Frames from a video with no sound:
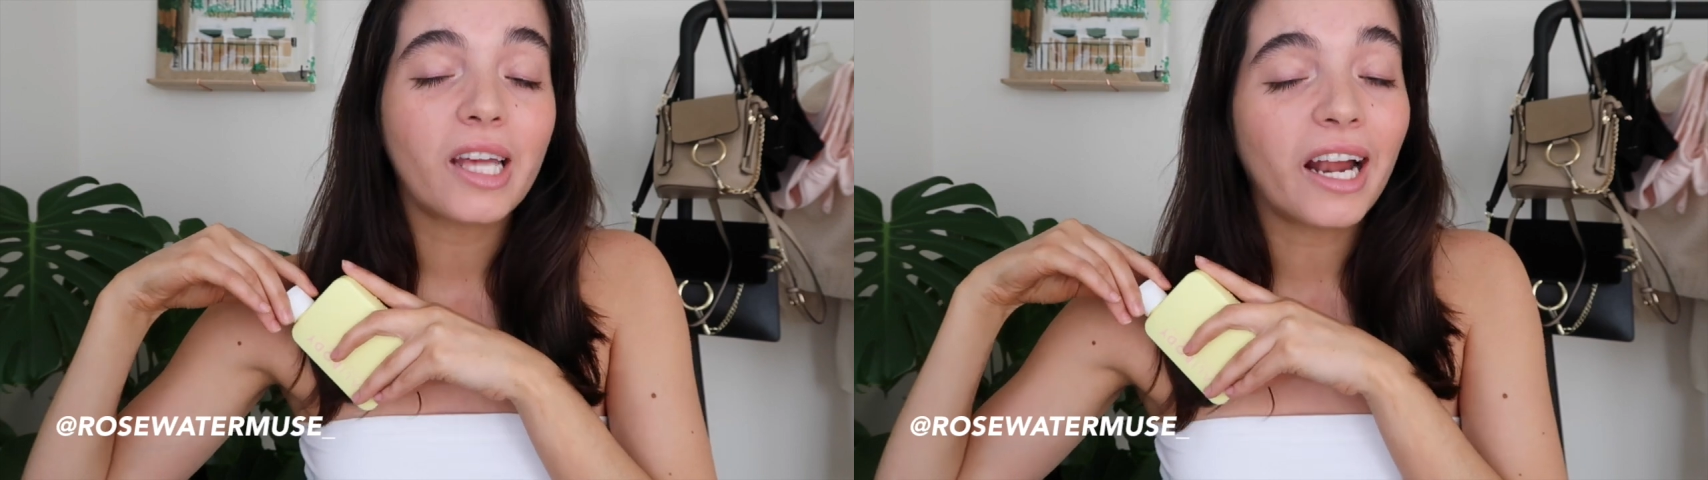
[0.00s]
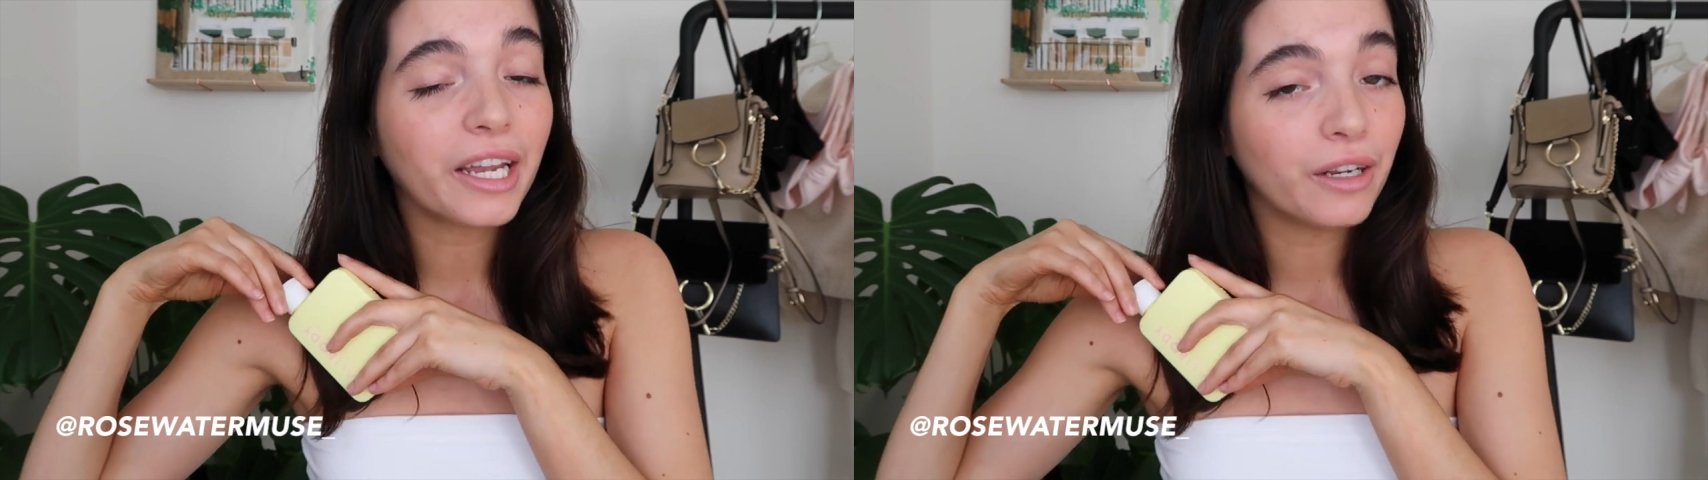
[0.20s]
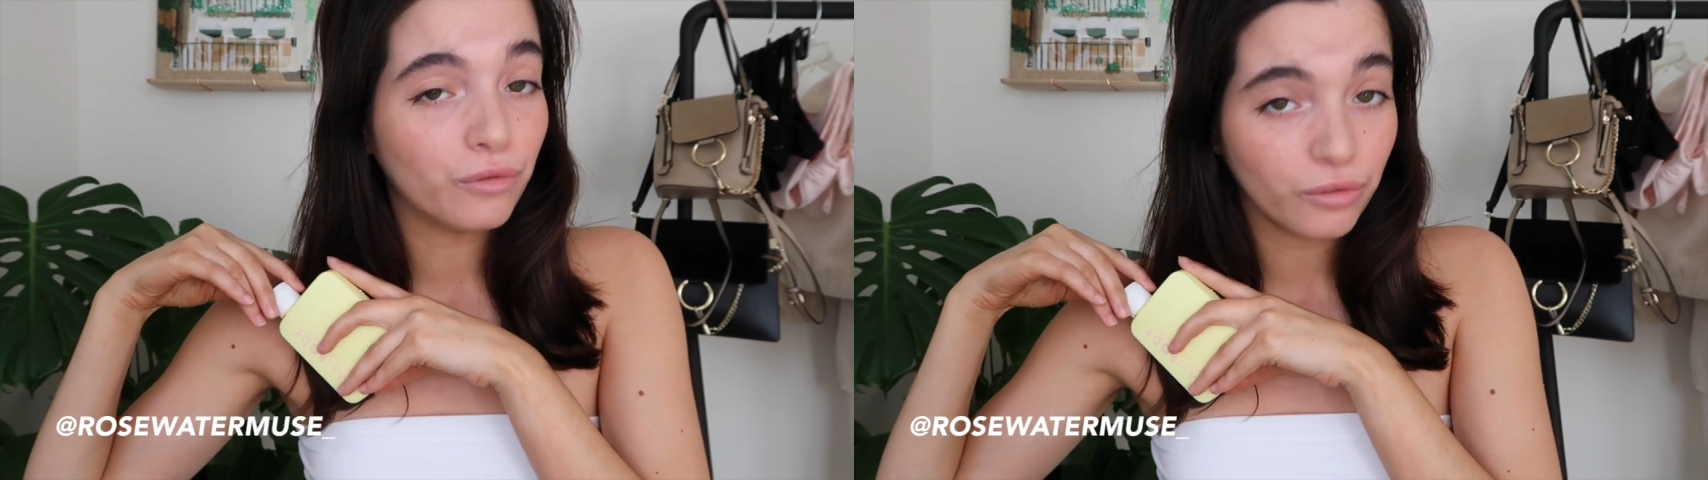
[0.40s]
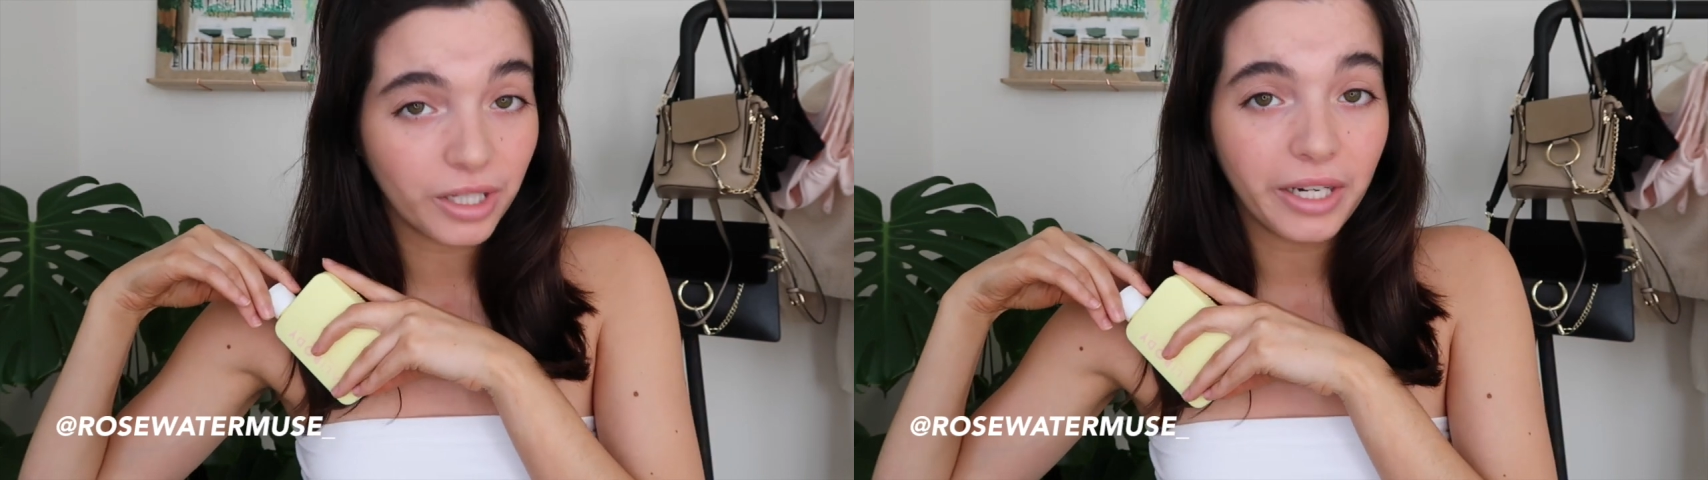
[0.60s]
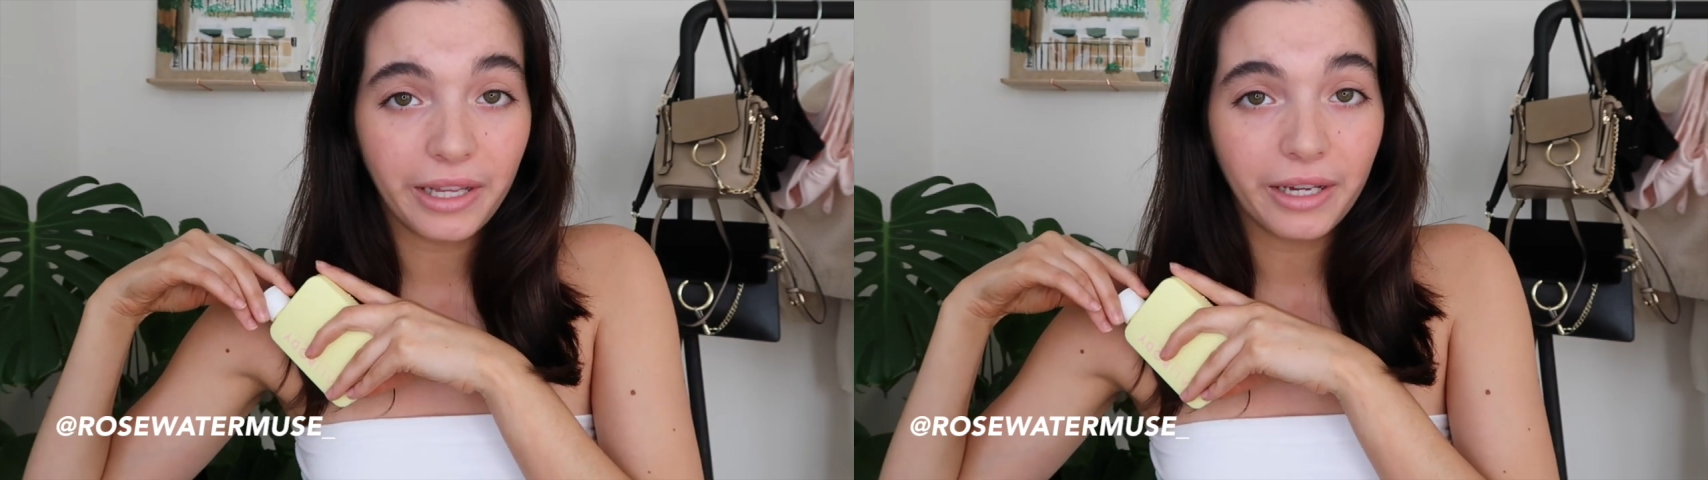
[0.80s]
that I can
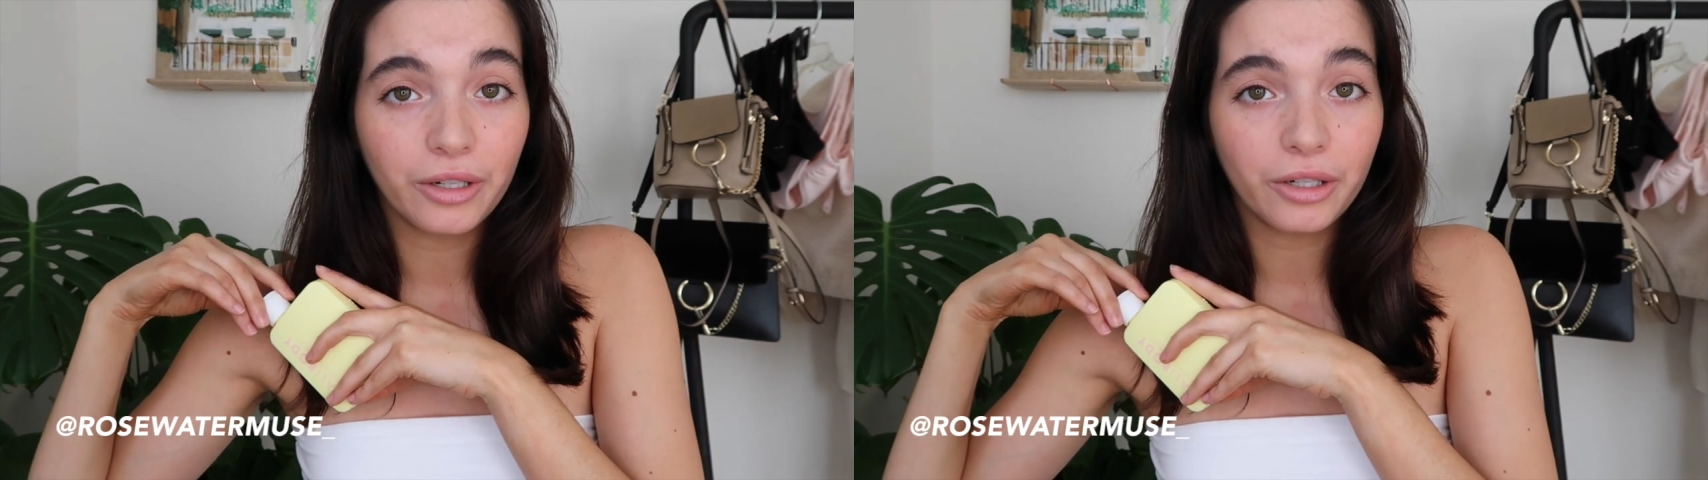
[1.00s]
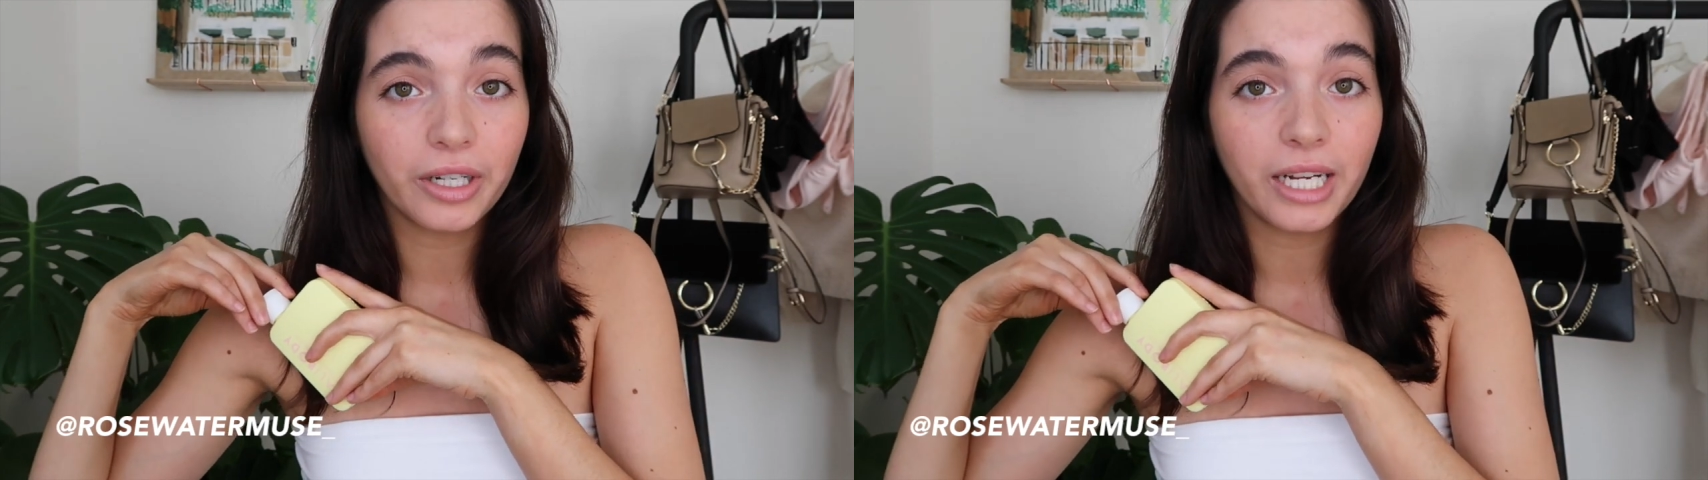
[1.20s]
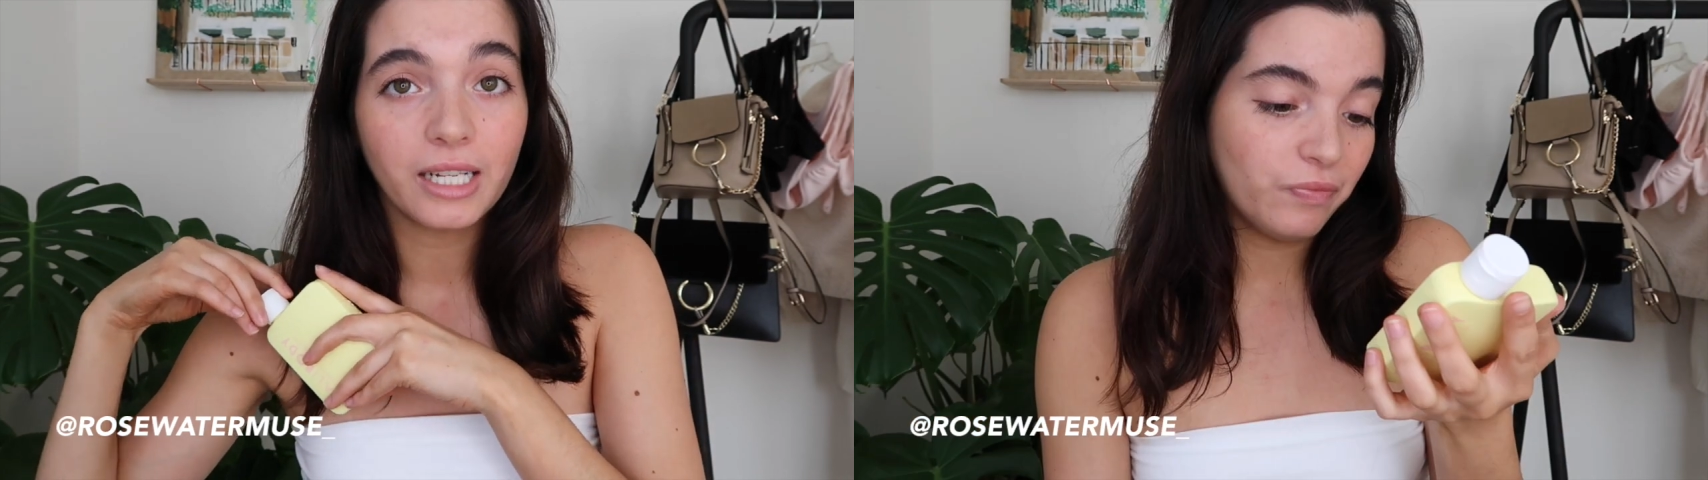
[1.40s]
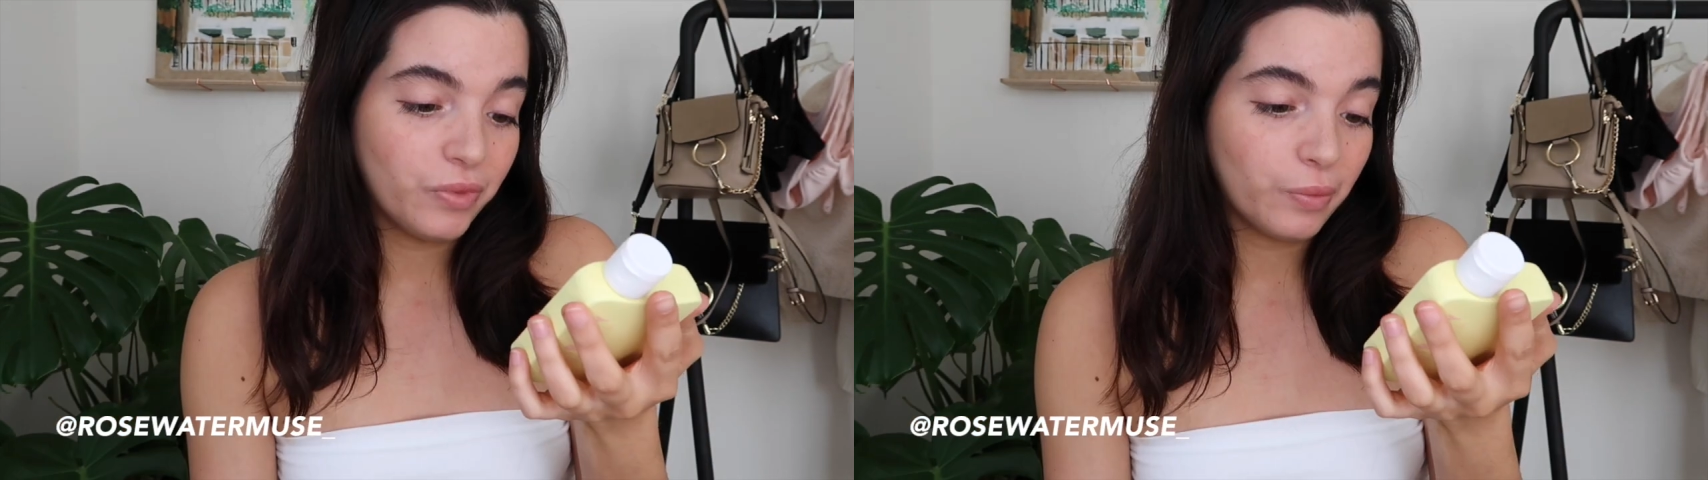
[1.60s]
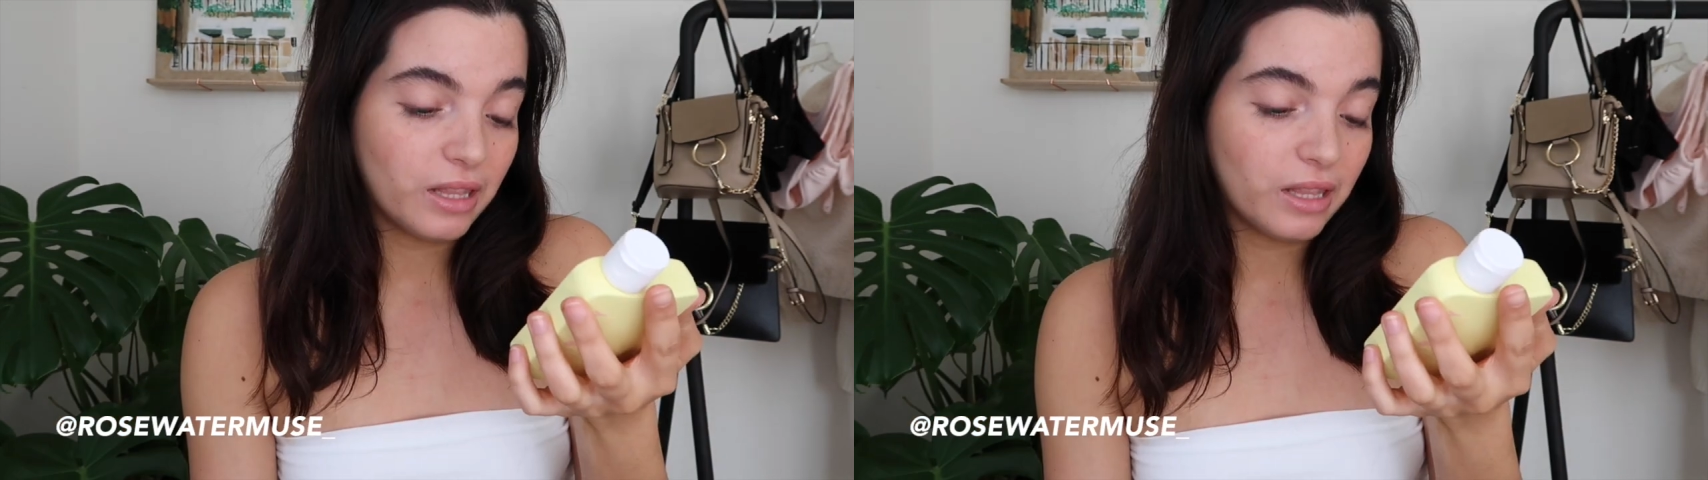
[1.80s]
read the ingredient.